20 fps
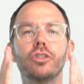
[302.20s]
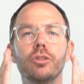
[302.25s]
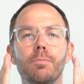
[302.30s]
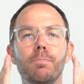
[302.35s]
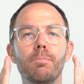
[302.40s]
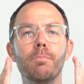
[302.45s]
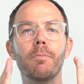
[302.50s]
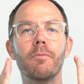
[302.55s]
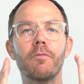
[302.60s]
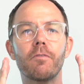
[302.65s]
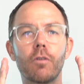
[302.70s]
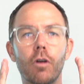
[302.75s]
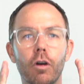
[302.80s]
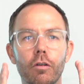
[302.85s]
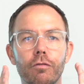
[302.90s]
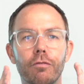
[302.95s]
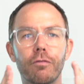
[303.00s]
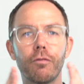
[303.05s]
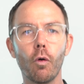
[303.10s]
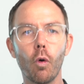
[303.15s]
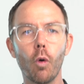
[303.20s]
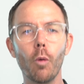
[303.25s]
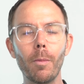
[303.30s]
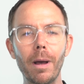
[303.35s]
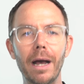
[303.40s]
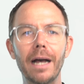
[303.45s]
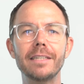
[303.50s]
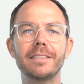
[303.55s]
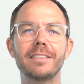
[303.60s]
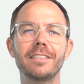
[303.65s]
to conform
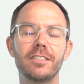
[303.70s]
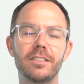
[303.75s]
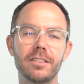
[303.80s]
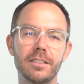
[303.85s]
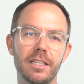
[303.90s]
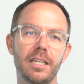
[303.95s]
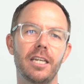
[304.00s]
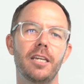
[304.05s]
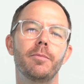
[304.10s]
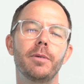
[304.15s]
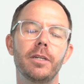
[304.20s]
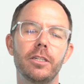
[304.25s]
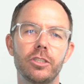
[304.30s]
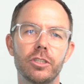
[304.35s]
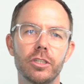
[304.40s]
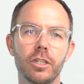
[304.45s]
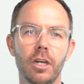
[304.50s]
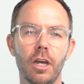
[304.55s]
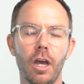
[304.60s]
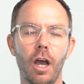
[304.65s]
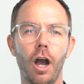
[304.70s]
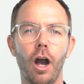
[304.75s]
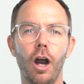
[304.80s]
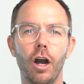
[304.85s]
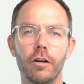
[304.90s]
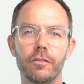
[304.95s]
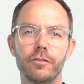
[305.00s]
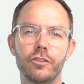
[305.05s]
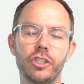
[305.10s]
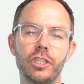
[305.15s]
us into the image
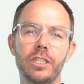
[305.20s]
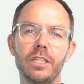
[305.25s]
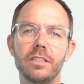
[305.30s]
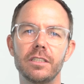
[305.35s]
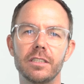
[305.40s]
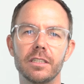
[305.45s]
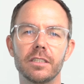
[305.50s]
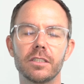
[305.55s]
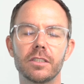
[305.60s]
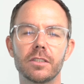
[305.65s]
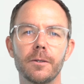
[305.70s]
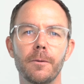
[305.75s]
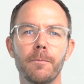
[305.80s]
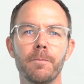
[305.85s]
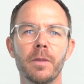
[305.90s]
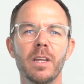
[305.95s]
of Jesus.